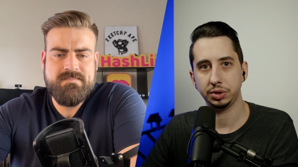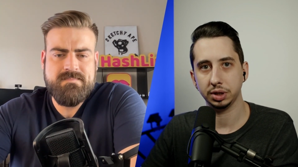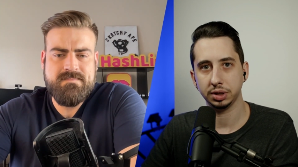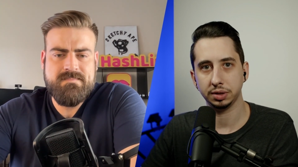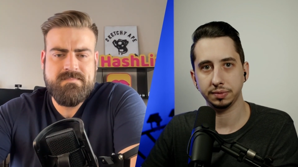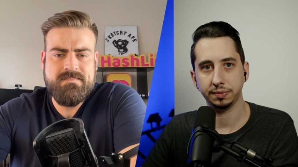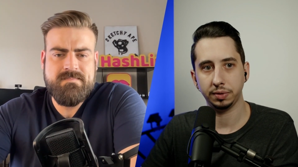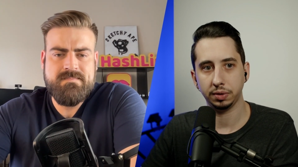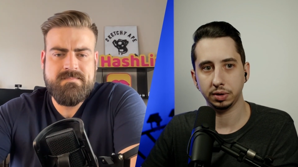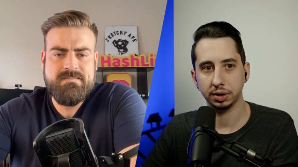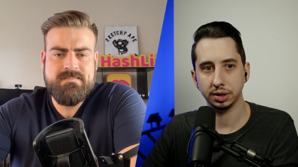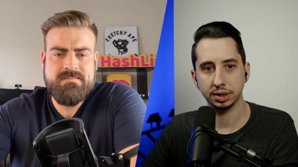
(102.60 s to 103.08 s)

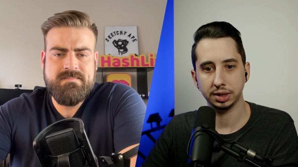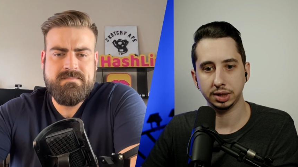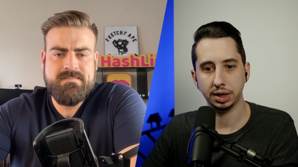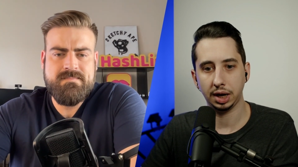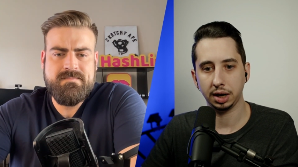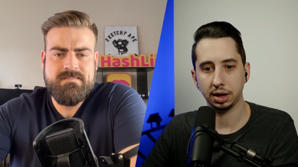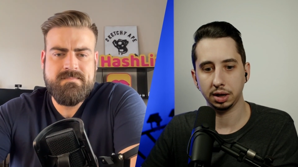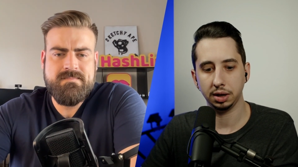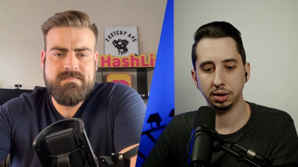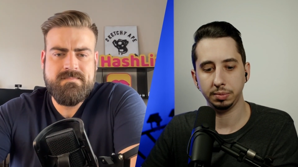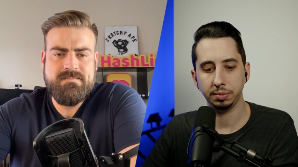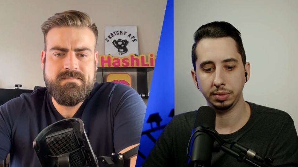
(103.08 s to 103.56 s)
Speaker 1: just for a
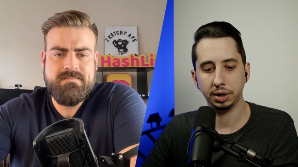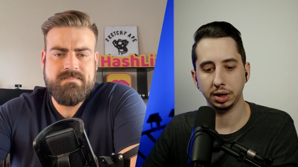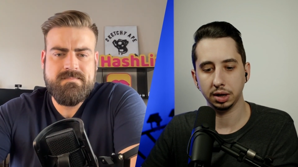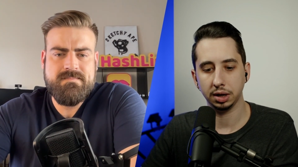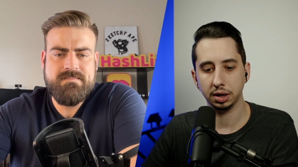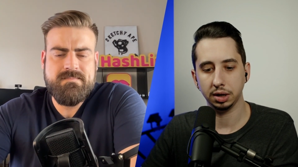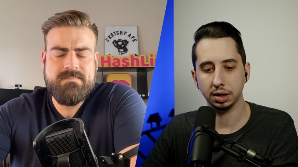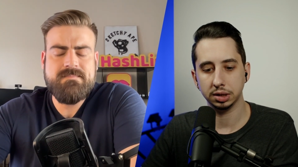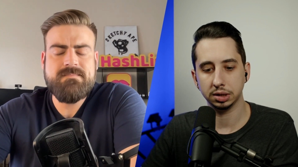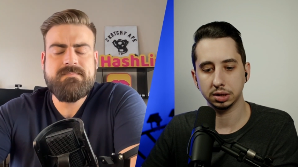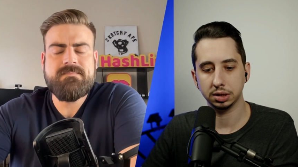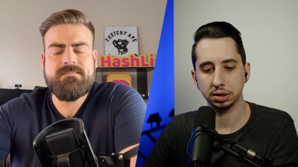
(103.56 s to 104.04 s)
second
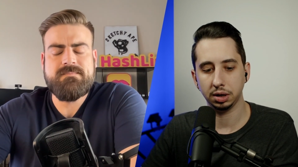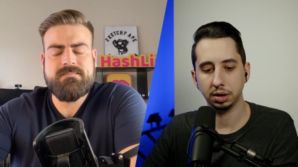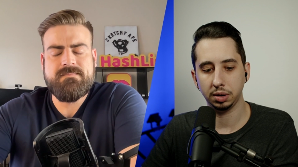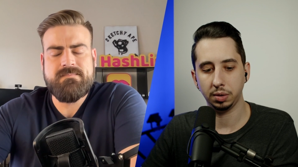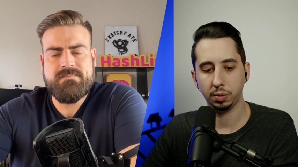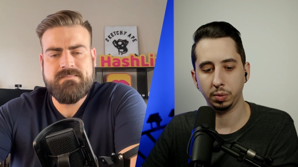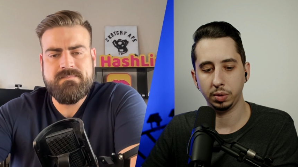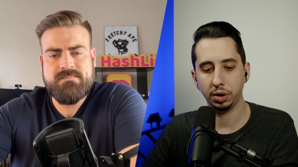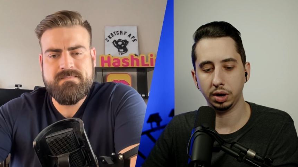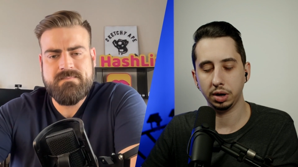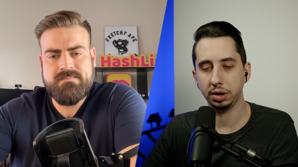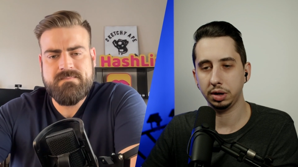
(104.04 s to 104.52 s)
because uh,
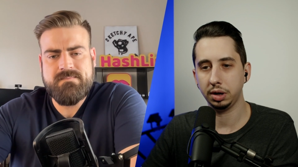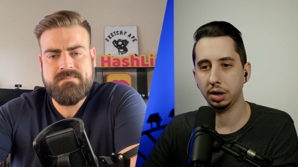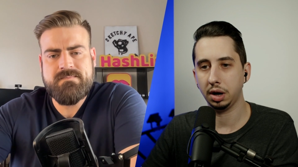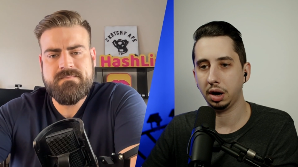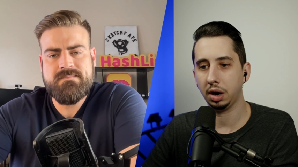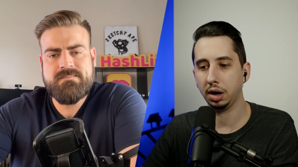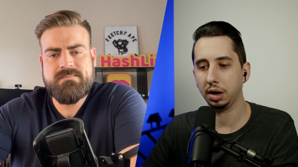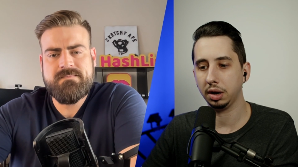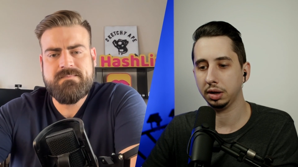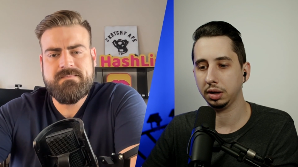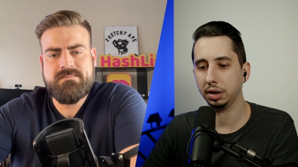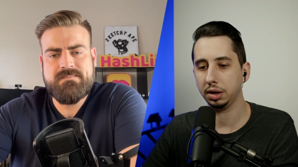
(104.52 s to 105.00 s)
we're
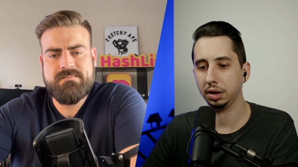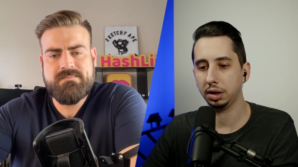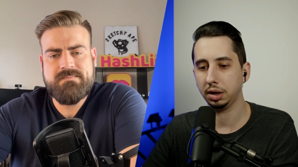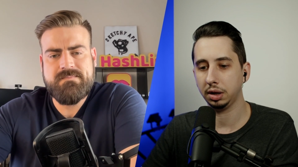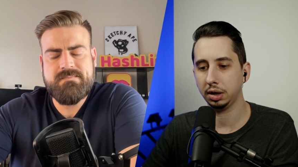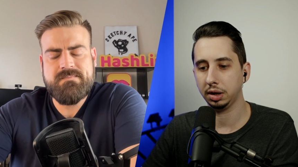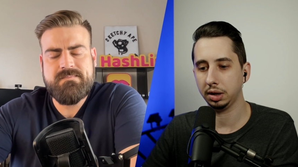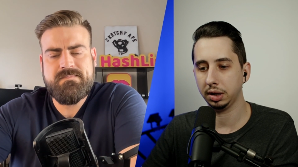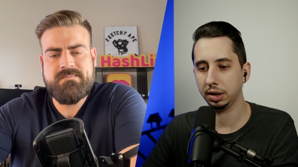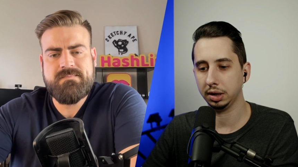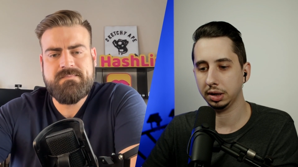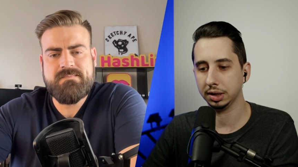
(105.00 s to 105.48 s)
not
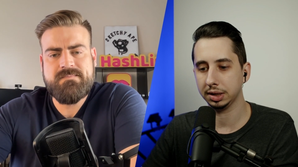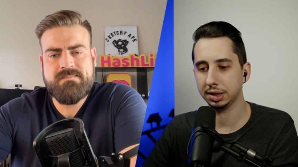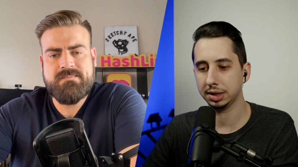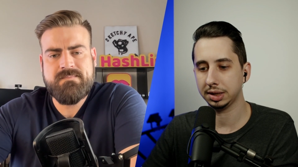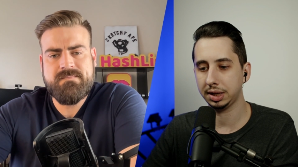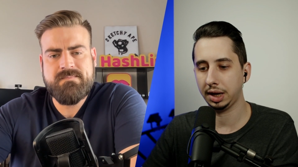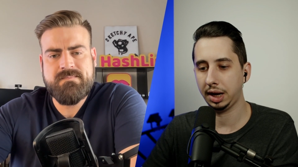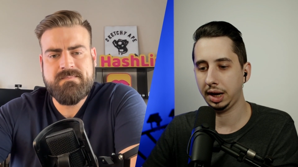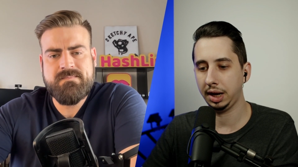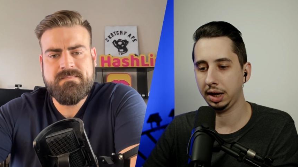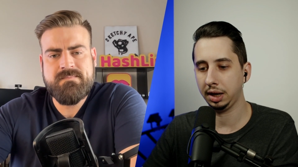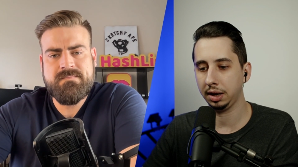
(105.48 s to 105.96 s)
uh,
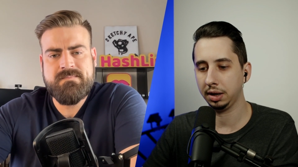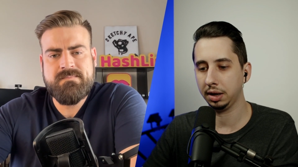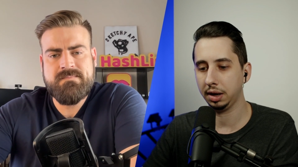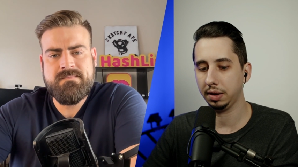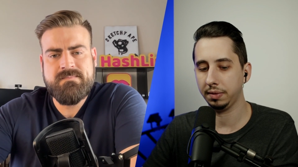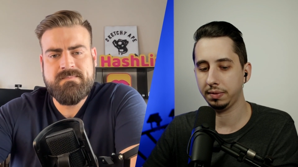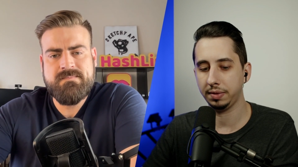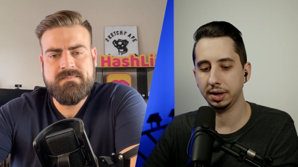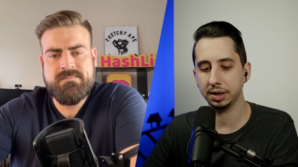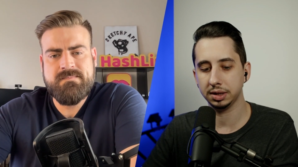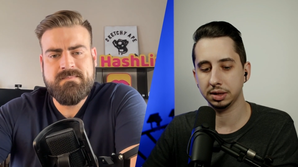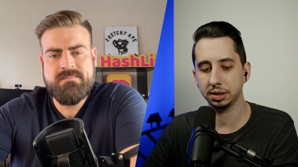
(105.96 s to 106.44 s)
saying
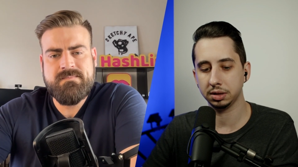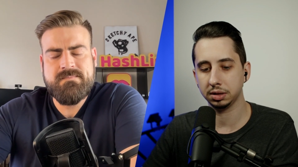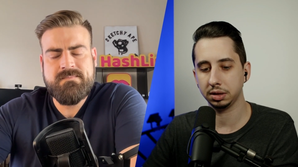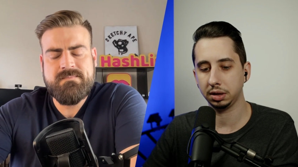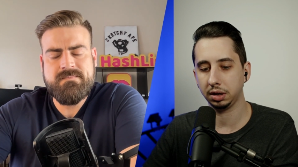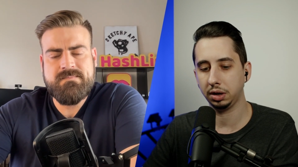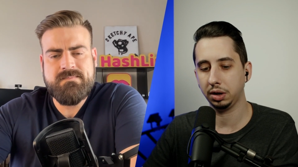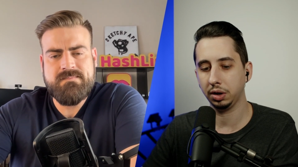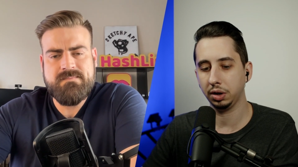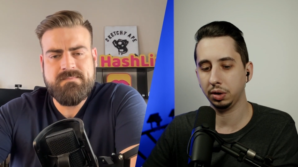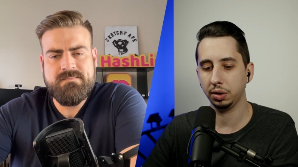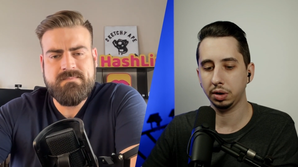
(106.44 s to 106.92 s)
if this is
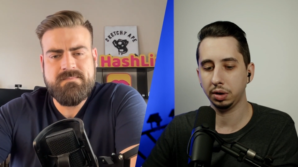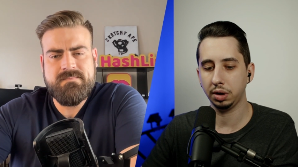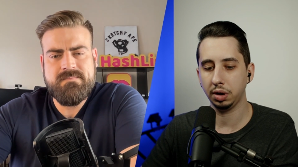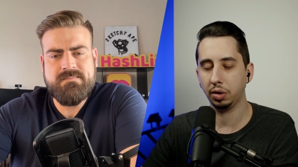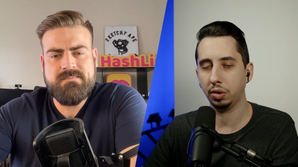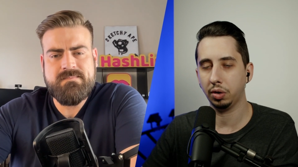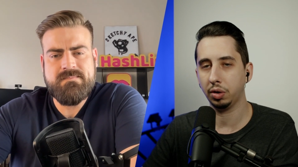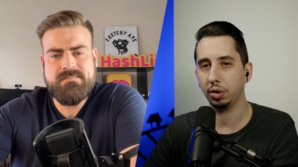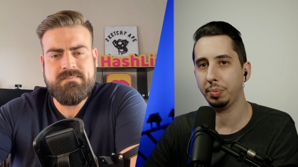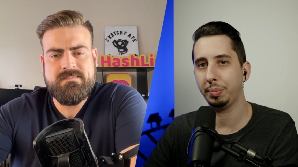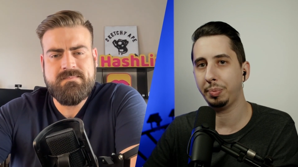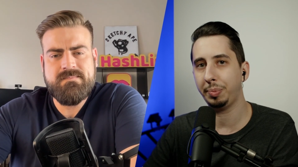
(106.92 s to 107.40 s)
good
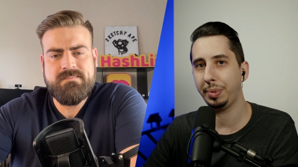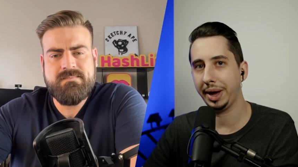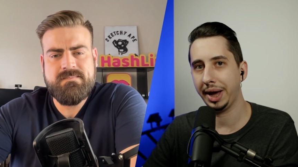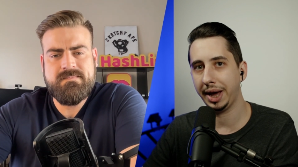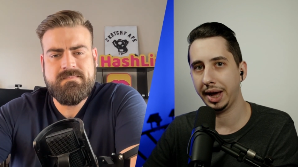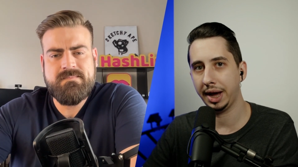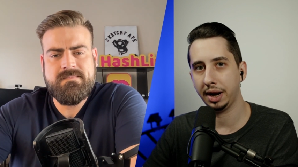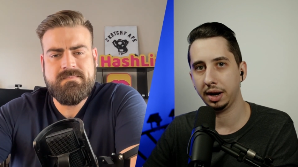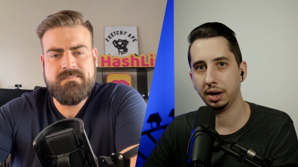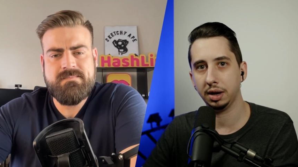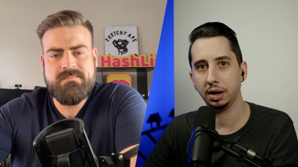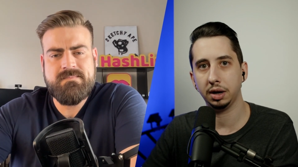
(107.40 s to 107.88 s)
or
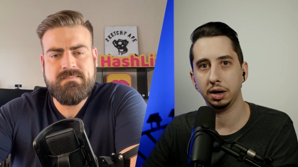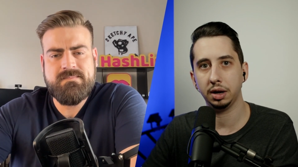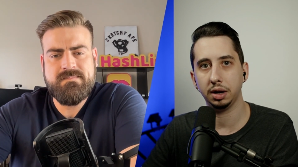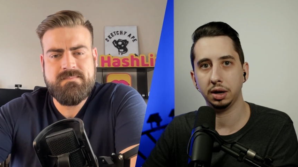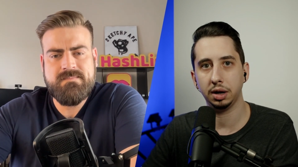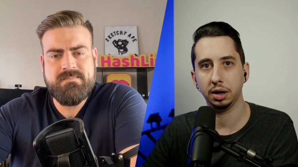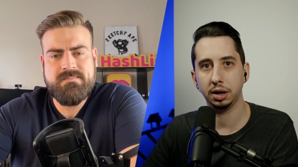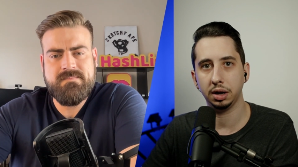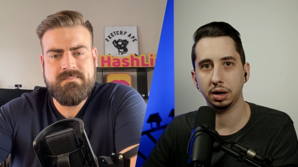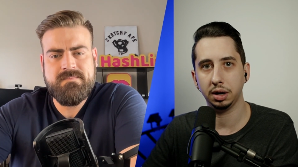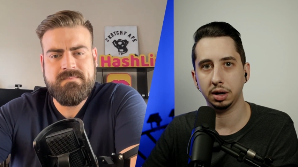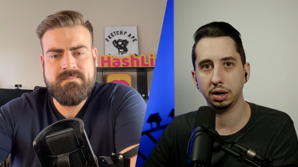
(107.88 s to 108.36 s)
bad
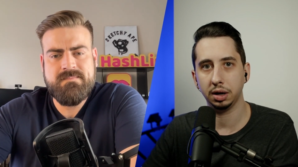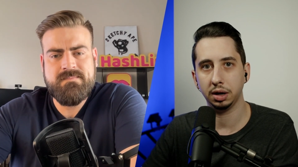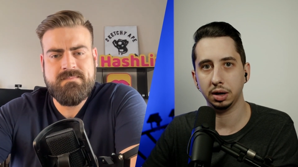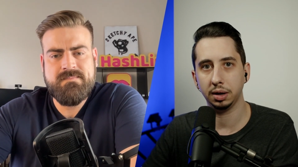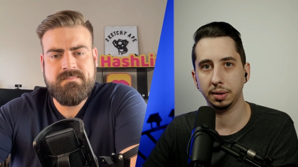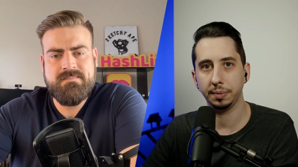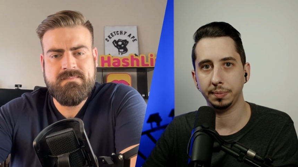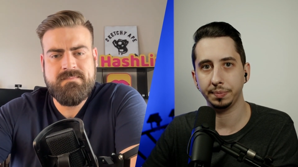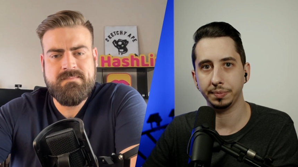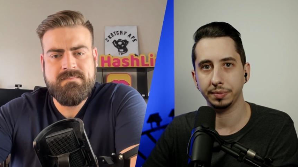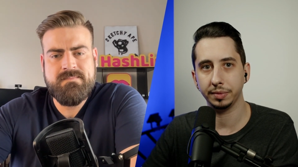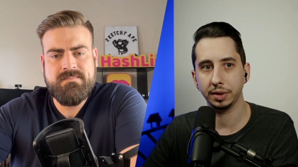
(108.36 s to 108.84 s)

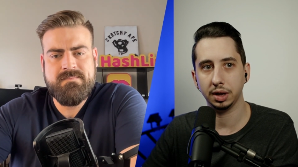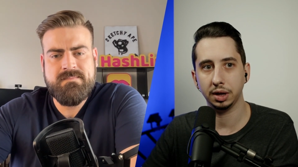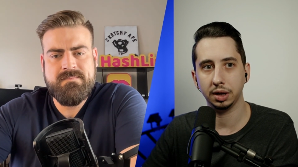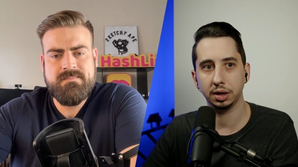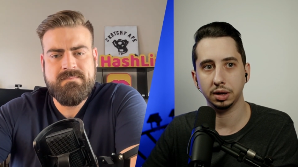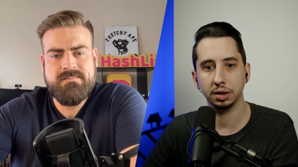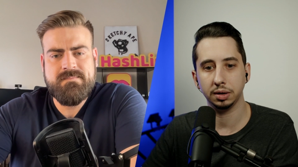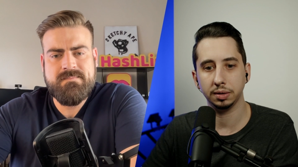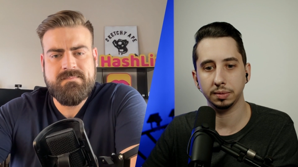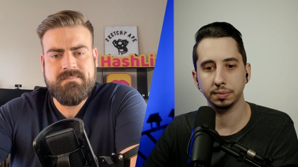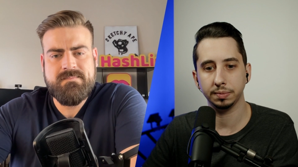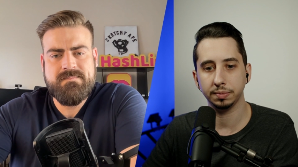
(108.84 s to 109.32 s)
um,
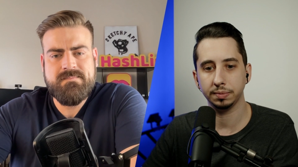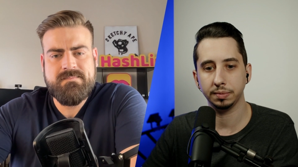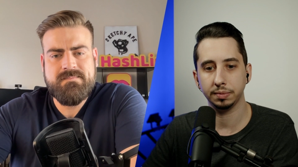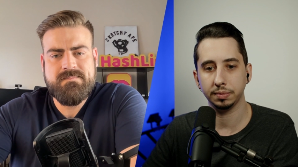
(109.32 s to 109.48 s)
uh,